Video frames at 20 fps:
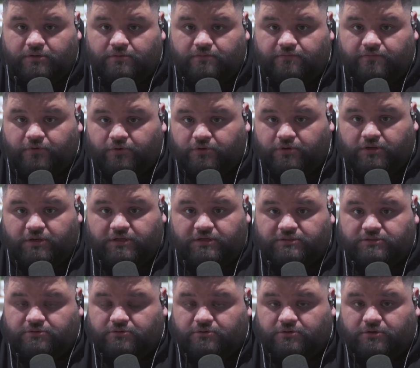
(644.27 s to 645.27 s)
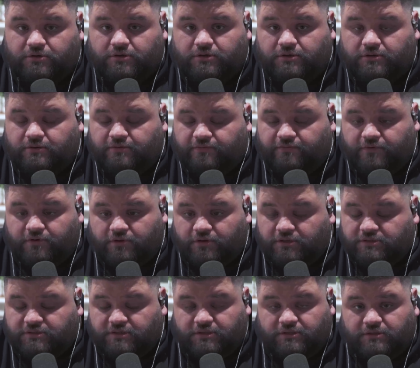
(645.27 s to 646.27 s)
vocalist, or a
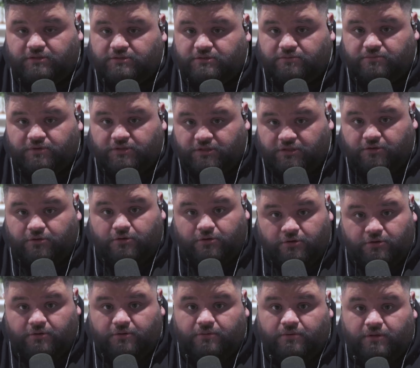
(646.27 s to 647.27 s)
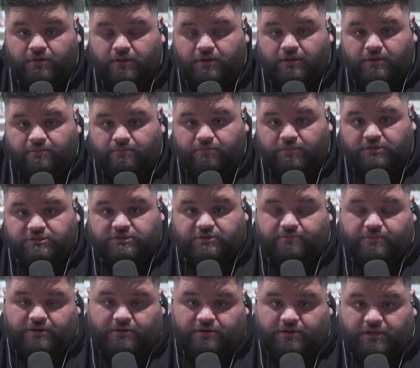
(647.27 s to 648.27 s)
vocalist that doesn't really know much
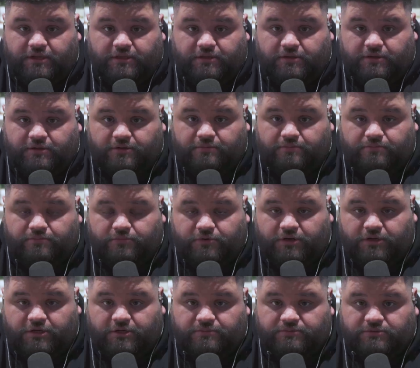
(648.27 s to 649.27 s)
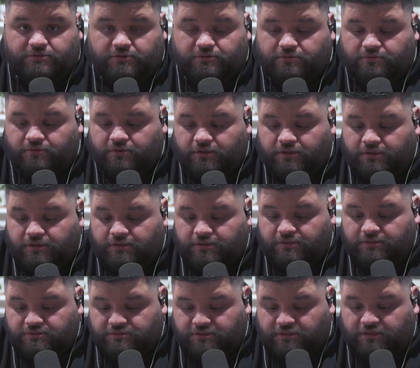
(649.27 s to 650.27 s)
about like when it comes to
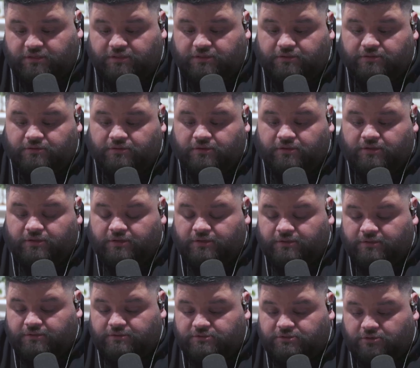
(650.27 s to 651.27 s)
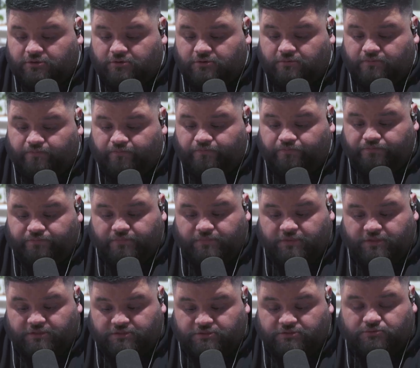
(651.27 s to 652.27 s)
singing. So
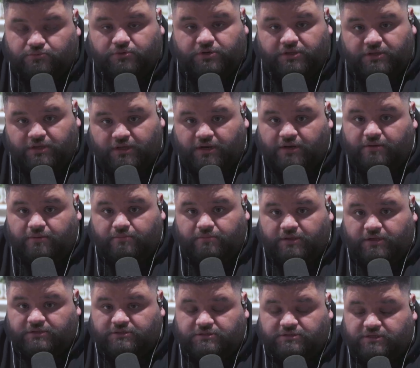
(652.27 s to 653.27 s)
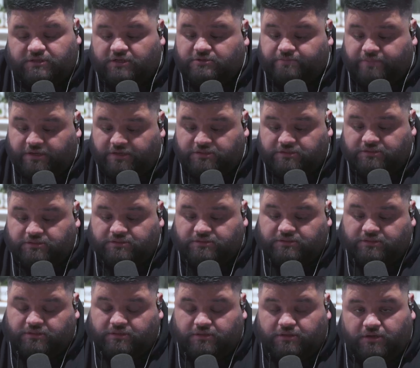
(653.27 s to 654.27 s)
this is where you gotta exercise patience
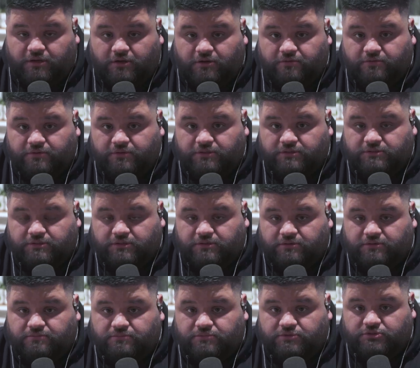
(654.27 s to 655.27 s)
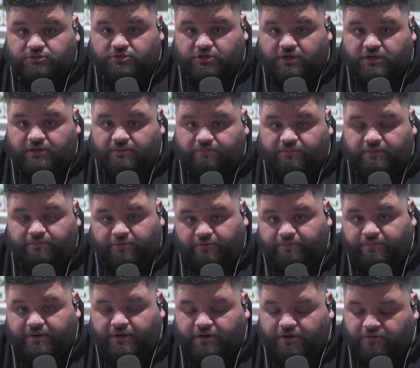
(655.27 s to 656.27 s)
and always try to be
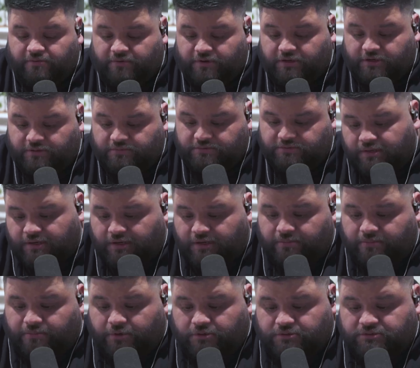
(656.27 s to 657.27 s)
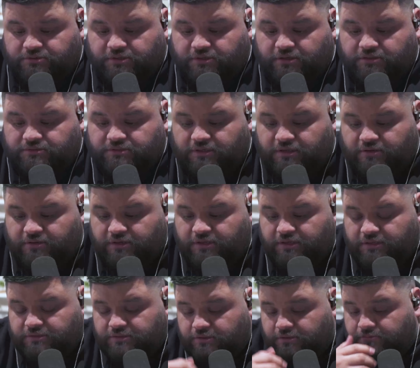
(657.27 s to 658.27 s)
prepared when it comes to, most songs
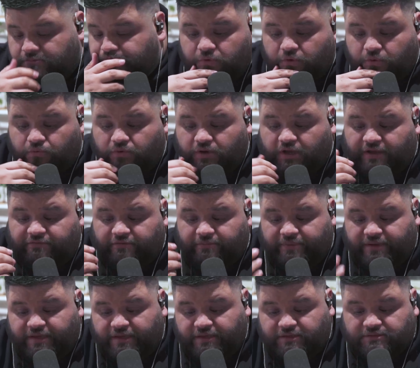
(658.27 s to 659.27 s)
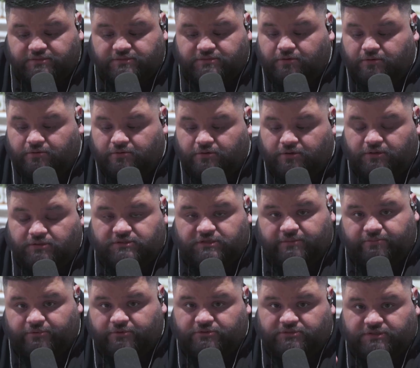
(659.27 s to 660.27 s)
nowadays will have a bass or a
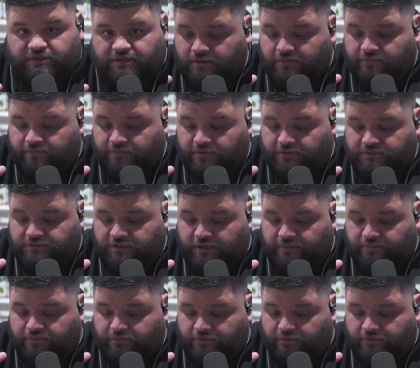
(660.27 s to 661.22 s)
tempo set. For example,